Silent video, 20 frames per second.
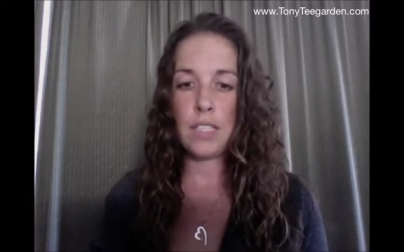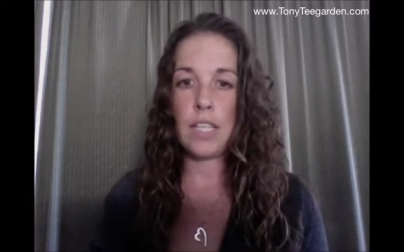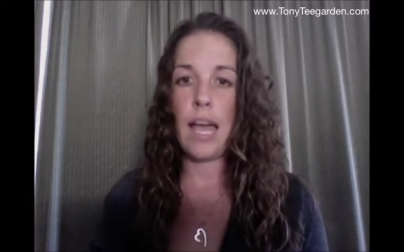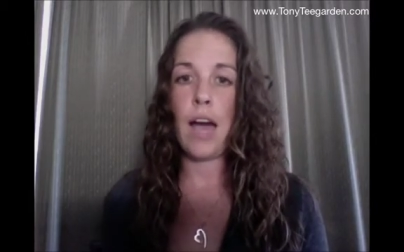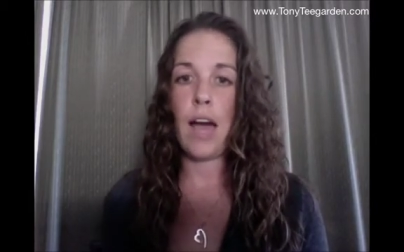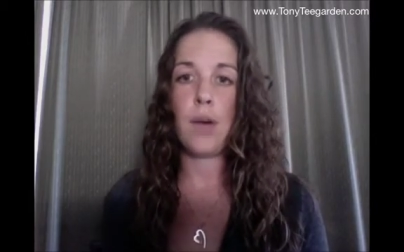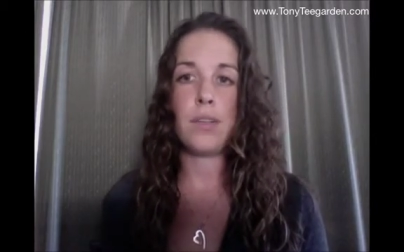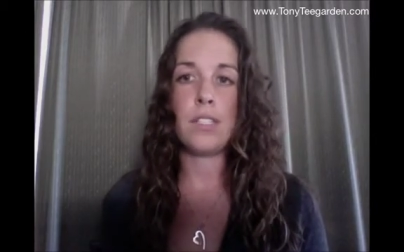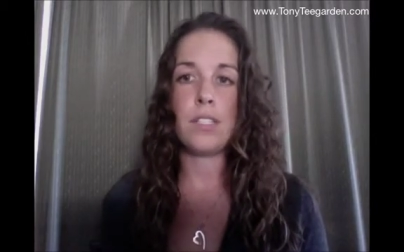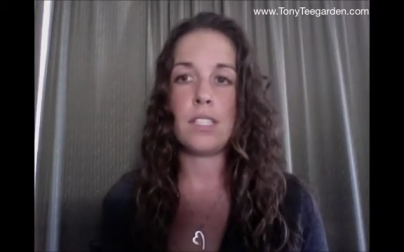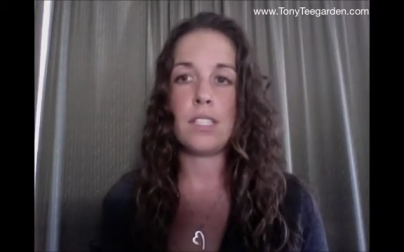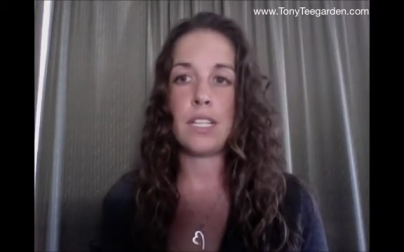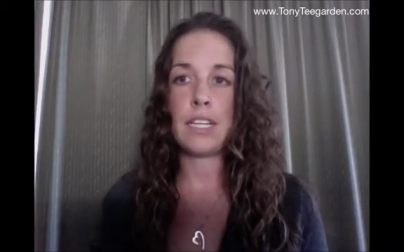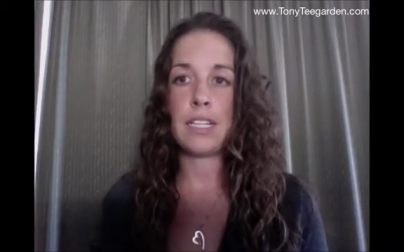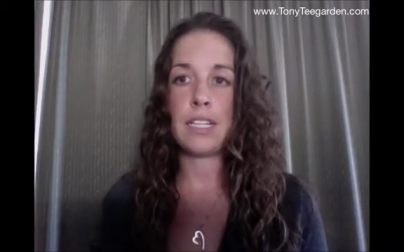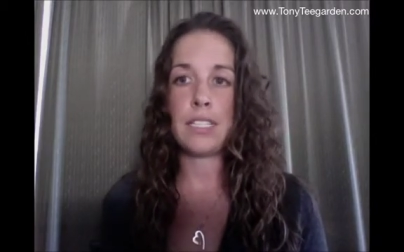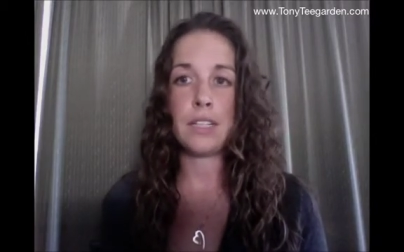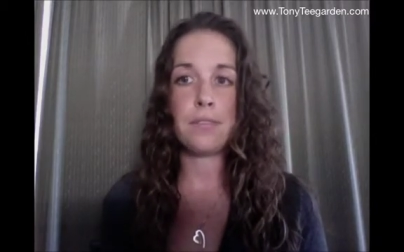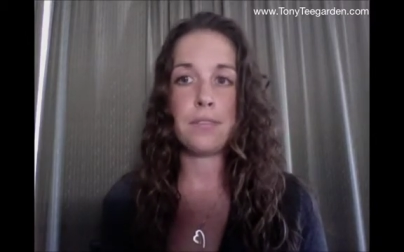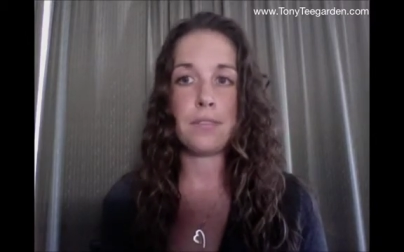how is this
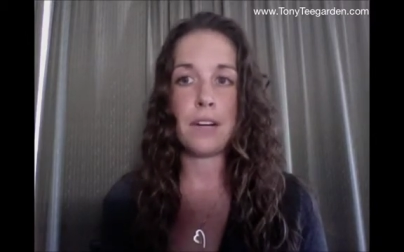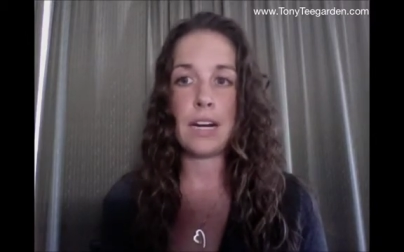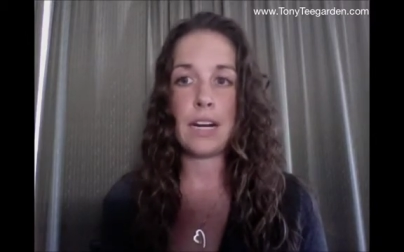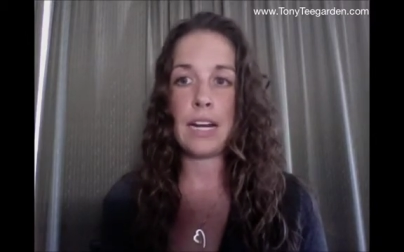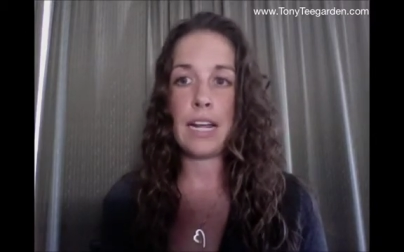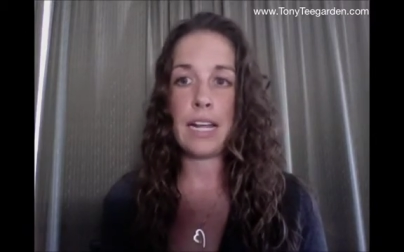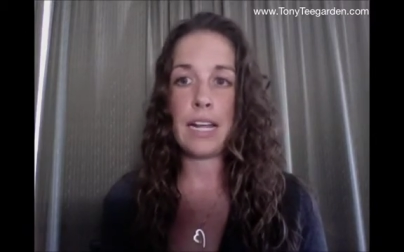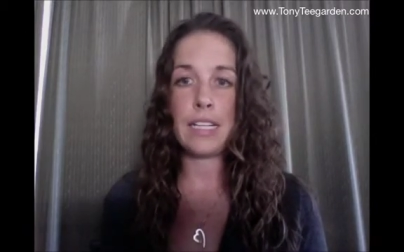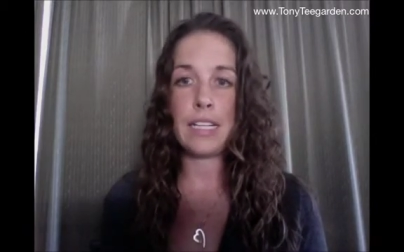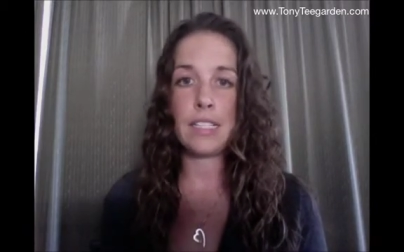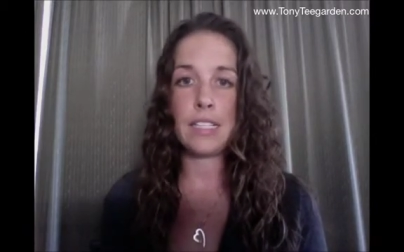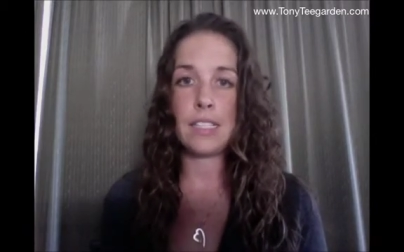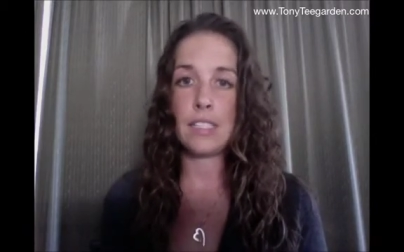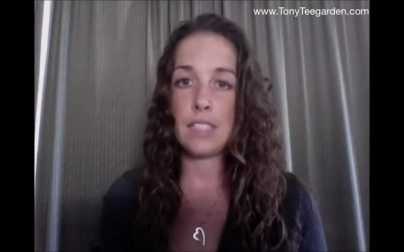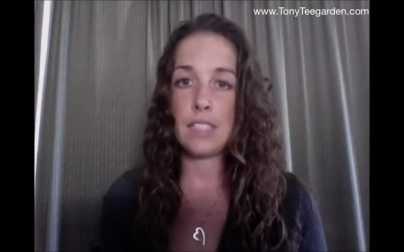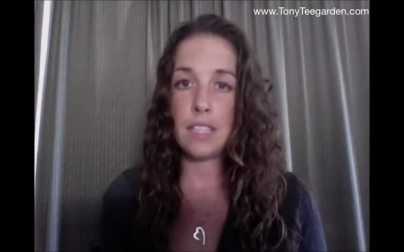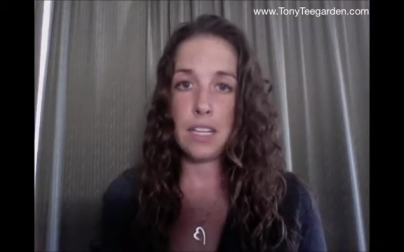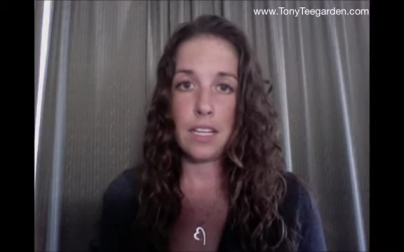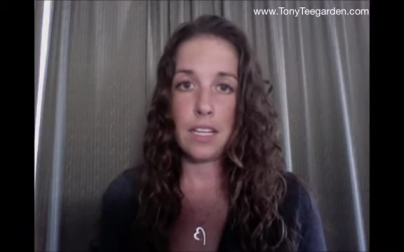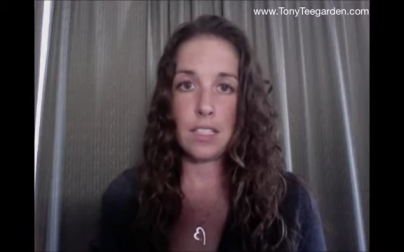any different?
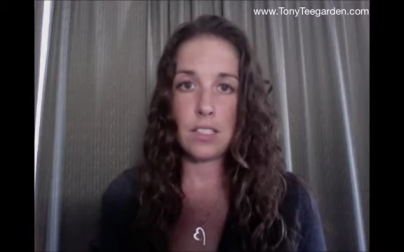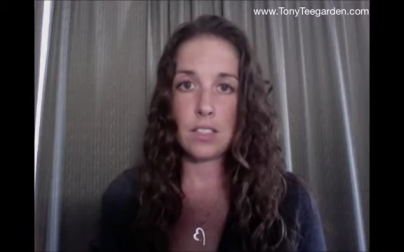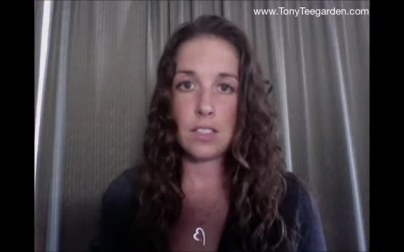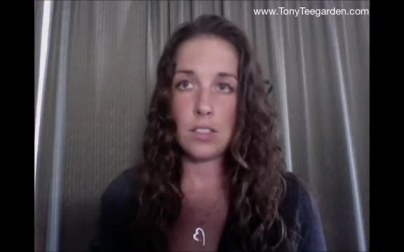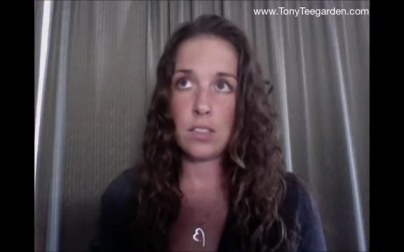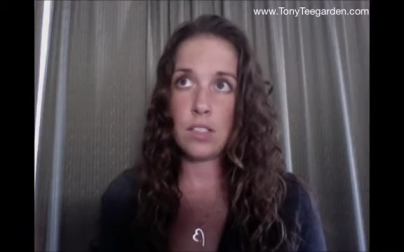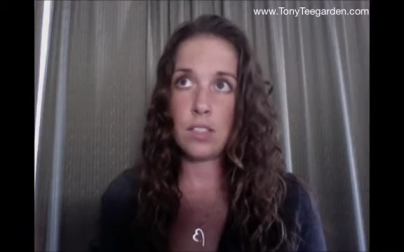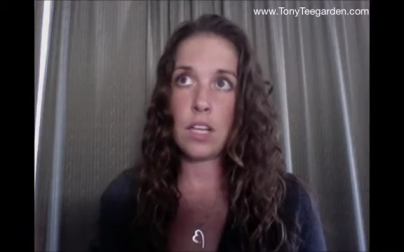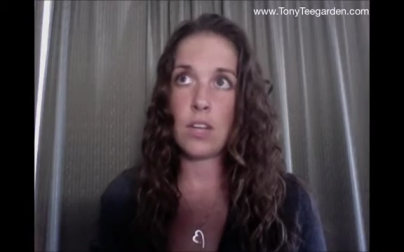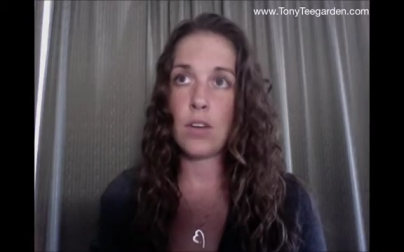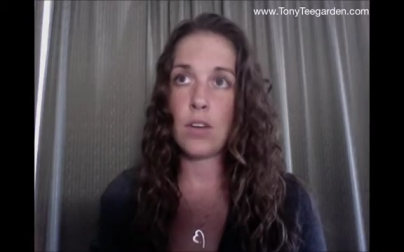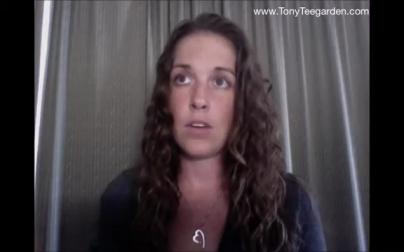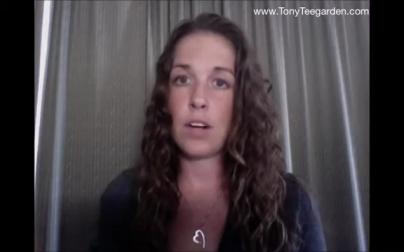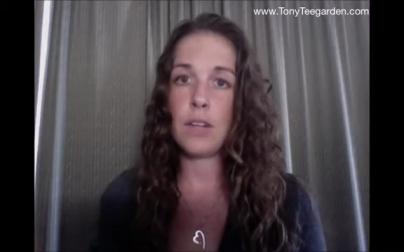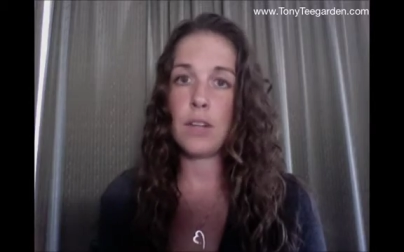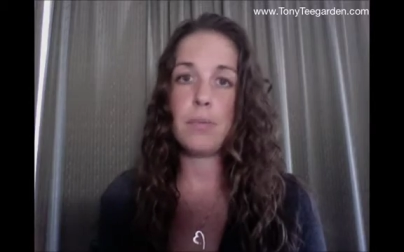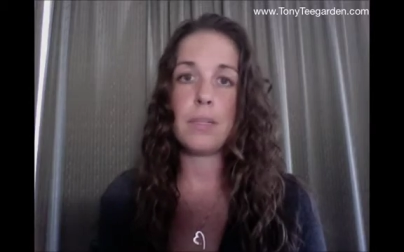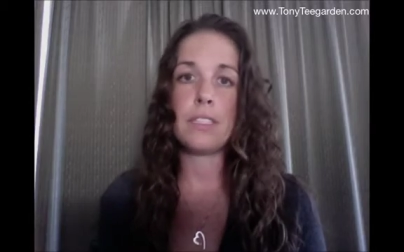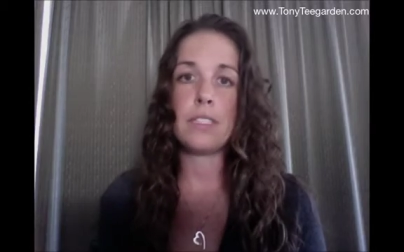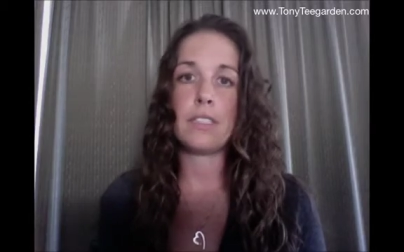It's
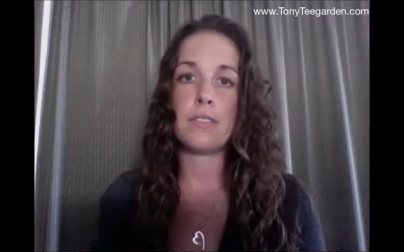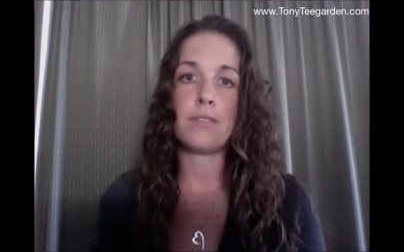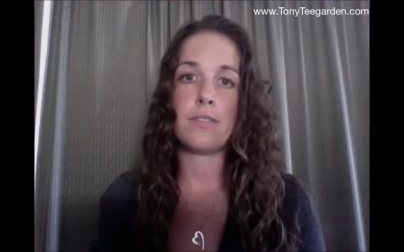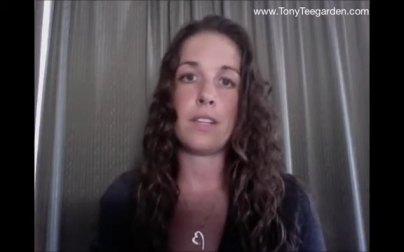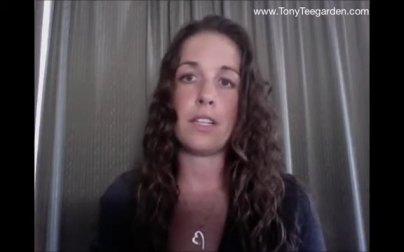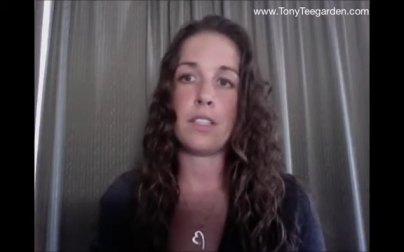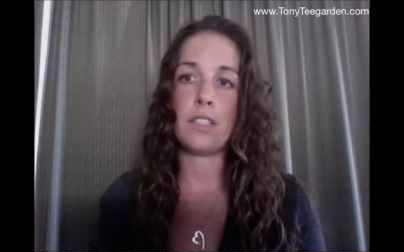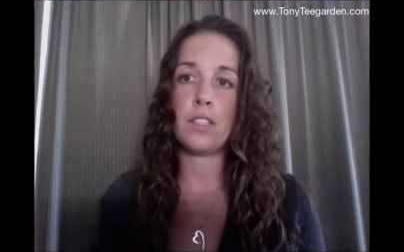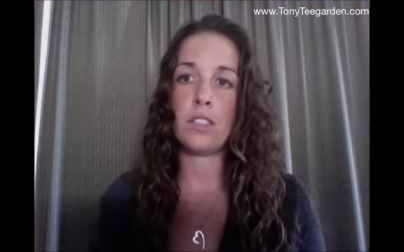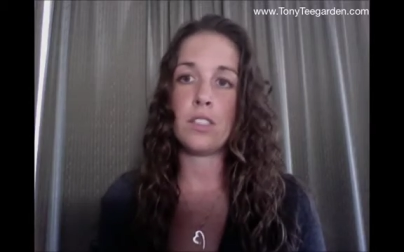incredibly different.